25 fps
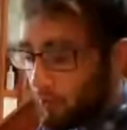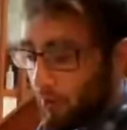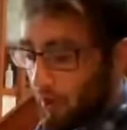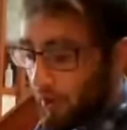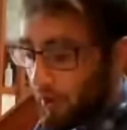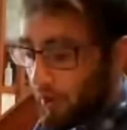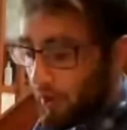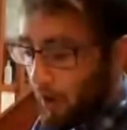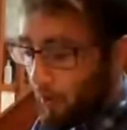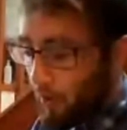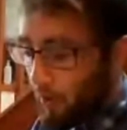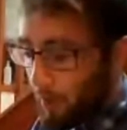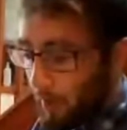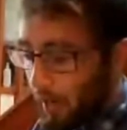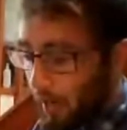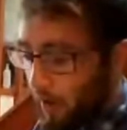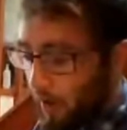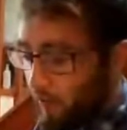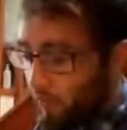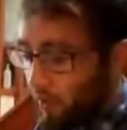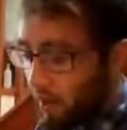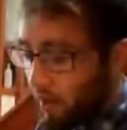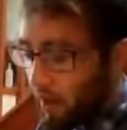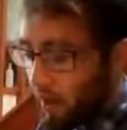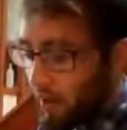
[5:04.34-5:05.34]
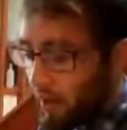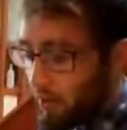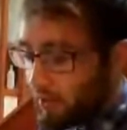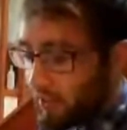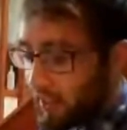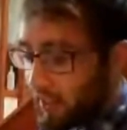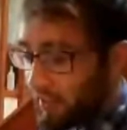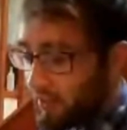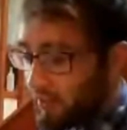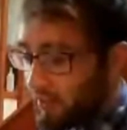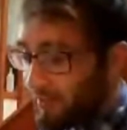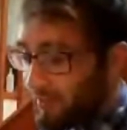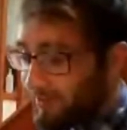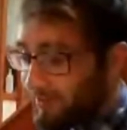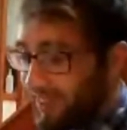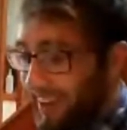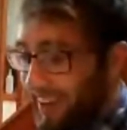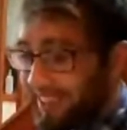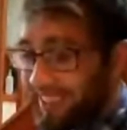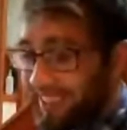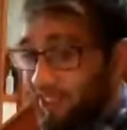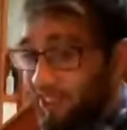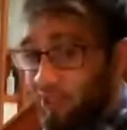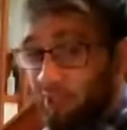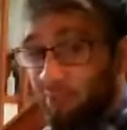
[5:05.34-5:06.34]
to a point now in my life where it's like,
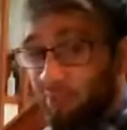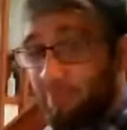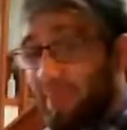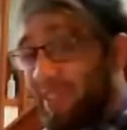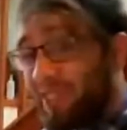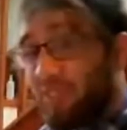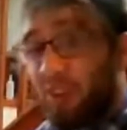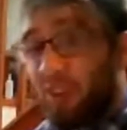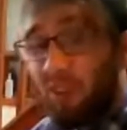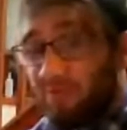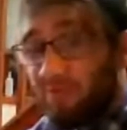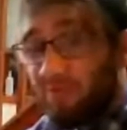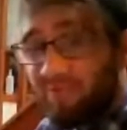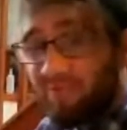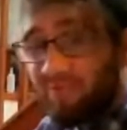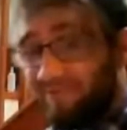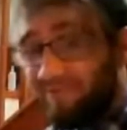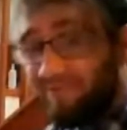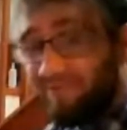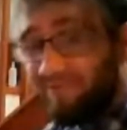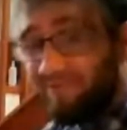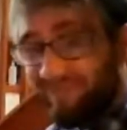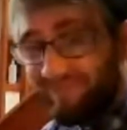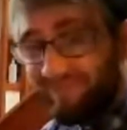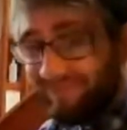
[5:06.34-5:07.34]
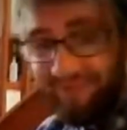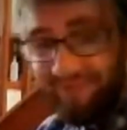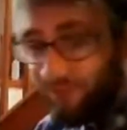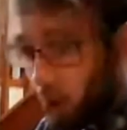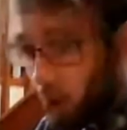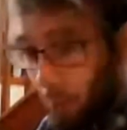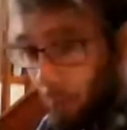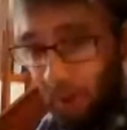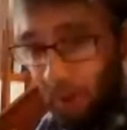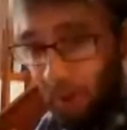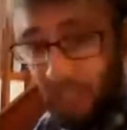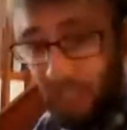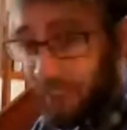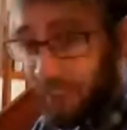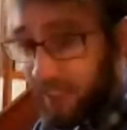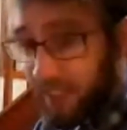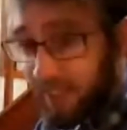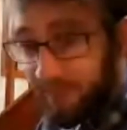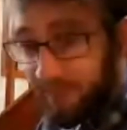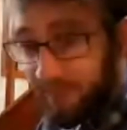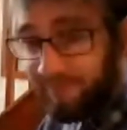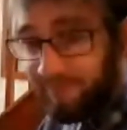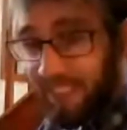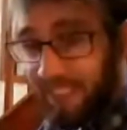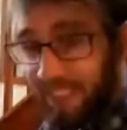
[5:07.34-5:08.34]
actually, piss off. Don't believe
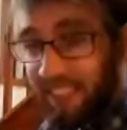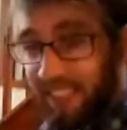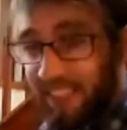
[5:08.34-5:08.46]
it.